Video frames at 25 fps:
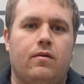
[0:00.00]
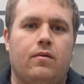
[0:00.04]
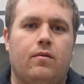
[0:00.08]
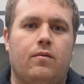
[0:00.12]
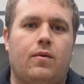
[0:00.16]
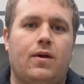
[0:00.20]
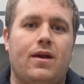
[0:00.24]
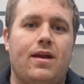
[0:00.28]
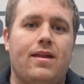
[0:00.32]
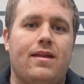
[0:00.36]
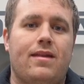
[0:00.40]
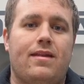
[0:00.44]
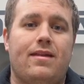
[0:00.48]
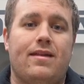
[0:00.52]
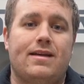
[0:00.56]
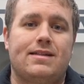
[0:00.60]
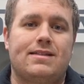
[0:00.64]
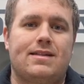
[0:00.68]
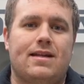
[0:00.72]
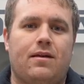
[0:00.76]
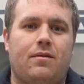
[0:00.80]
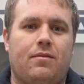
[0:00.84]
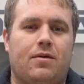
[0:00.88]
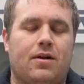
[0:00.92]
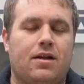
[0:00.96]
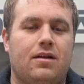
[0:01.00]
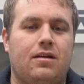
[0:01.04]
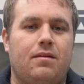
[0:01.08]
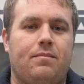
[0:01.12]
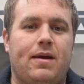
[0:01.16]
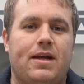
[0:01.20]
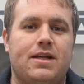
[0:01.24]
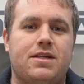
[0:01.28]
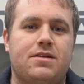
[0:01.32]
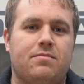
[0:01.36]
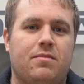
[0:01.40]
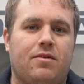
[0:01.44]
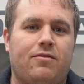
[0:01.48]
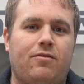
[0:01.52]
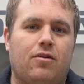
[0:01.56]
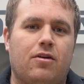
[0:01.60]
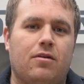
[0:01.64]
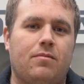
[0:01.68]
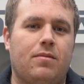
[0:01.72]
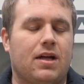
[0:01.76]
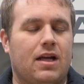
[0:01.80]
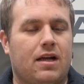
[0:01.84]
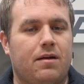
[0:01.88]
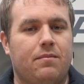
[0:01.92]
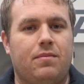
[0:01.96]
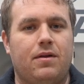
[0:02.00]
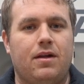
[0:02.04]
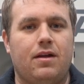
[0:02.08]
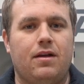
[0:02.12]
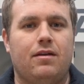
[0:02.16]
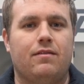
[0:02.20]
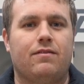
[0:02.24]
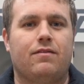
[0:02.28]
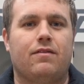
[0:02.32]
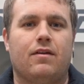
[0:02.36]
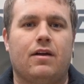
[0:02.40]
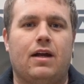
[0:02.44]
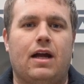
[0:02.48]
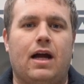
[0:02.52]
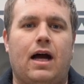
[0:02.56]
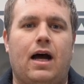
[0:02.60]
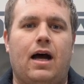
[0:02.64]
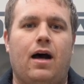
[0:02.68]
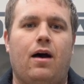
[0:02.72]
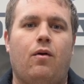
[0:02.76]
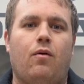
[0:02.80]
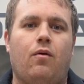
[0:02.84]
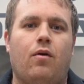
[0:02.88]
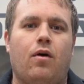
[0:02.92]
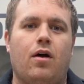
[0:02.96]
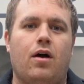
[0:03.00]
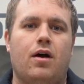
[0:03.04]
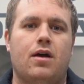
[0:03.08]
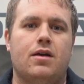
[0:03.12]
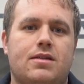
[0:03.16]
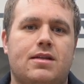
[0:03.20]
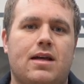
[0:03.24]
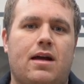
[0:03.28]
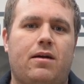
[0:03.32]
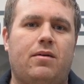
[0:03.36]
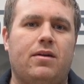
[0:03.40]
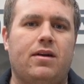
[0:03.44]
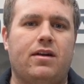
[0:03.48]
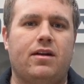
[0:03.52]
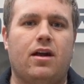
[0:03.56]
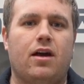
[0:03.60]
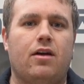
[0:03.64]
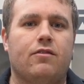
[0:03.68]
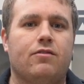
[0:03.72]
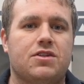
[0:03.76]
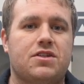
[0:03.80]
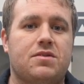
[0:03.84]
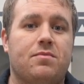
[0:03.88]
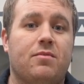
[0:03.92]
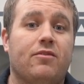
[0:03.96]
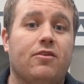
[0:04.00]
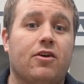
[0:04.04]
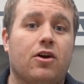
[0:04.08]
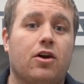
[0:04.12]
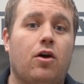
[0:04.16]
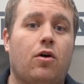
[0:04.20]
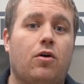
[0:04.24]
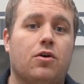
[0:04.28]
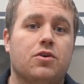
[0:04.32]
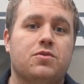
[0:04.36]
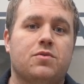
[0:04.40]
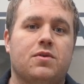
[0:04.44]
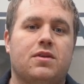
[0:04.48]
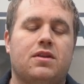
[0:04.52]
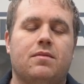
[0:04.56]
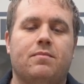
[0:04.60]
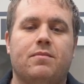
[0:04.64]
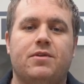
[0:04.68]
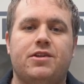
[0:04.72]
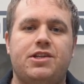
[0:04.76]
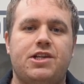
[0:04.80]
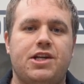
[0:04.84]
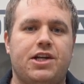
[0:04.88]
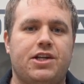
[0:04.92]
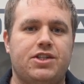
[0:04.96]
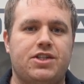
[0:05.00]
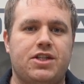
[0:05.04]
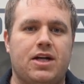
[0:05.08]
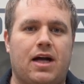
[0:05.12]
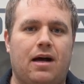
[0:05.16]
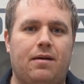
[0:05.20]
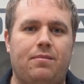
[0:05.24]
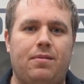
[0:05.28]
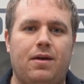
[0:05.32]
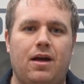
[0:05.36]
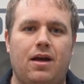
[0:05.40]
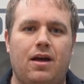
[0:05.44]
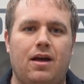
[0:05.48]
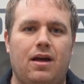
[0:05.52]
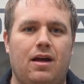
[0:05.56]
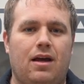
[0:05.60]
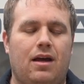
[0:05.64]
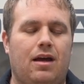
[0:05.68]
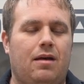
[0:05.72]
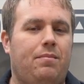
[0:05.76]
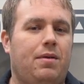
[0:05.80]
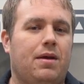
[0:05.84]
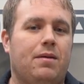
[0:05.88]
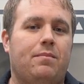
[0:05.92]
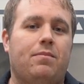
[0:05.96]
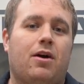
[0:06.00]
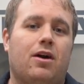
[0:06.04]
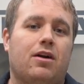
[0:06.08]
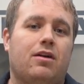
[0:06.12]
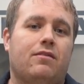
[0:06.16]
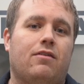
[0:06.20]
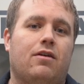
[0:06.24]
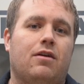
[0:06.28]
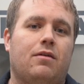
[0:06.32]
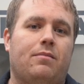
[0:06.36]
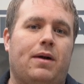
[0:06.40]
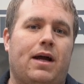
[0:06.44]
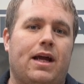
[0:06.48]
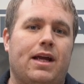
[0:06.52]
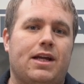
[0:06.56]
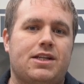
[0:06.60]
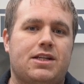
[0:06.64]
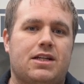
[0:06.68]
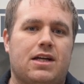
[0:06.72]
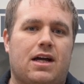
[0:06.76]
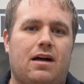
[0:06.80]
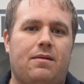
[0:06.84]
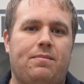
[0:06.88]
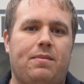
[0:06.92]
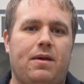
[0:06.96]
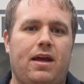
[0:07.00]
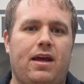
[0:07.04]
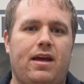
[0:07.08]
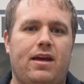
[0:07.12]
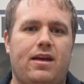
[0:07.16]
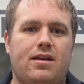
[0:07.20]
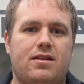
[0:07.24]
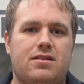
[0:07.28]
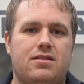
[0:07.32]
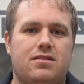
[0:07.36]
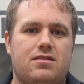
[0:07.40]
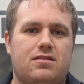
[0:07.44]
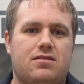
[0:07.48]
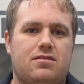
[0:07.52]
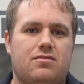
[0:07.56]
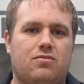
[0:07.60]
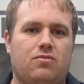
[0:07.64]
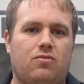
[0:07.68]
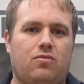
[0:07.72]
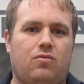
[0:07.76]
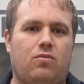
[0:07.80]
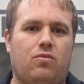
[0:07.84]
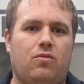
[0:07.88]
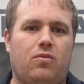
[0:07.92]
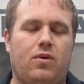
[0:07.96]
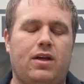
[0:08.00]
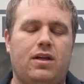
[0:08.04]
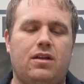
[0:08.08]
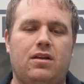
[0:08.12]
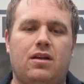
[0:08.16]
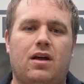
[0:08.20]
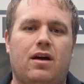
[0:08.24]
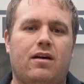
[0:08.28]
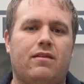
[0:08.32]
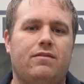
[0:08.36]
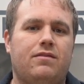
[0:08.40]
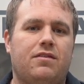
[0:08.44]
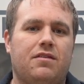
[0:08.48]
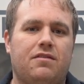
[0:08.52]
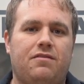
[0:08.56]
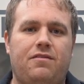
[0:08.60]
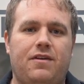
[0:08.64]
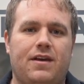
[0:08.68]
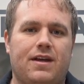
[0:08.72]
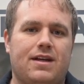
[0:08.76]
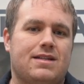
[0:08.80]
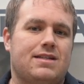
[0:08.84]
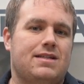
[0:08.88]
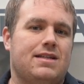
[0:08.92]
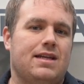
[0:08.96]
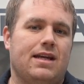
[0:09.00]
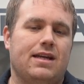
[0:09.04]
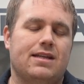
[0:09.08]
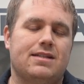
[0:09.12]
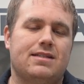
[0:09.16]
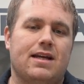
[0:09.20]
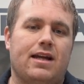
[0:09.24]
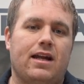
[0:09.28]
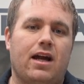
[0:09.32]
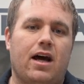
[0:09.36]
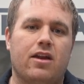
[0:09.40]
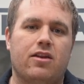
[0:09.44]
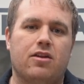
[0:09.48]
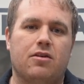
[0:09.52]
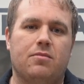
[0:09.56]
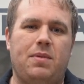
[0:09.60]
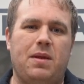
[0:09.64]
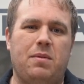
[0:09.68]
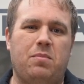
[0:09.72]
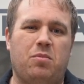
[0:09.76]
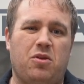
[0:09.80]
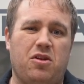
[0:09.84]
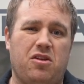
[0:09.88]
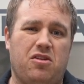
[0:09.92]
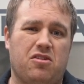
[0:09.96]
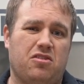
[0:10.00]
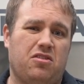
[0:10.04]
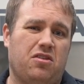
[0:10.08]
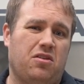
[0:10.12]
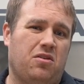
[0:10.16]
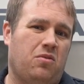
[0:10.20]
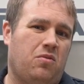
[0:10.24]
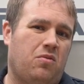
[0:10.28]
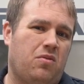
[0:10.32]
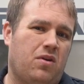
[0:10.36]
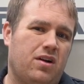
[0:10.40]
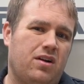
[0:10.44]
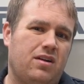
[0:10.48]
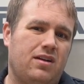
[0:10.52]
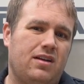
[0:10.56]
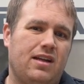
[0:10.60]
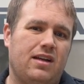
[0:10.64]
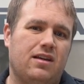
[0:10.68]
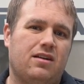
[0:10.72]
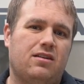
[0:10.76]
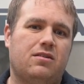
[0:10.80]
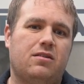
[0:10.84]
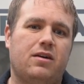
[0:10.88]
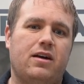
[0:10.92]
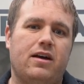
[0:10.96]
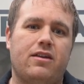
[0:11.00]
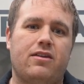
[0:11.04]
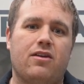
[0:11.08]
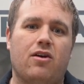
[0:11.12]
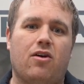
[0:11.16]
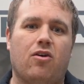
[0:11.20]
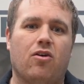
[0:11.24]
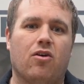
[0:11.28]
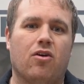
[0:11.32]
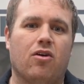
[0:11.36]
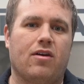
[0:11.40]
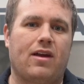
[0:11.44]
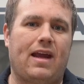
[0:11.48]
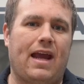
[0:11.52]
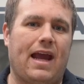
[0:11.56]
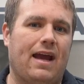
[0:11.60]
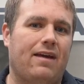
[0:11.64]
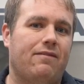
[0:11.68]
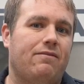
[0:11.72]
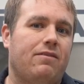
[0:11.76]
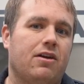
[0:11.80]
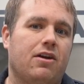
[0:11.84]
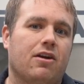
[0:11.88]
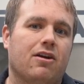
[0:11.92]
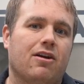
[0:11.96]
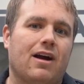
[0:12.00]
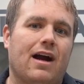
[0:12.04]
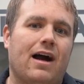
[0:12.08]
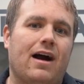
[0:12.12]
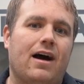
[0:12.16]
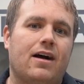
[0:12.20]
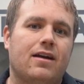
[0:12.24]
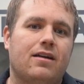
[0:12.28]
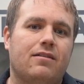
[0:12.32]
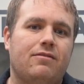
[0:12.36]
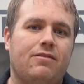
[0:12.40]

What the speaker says: One of the things that I wanted to mention before but completely forgot was I wanted to go over some of our goals with the machine shop. A big part of our bike shop is we love to fix things that other people either don't want to deal with or can't figure out how to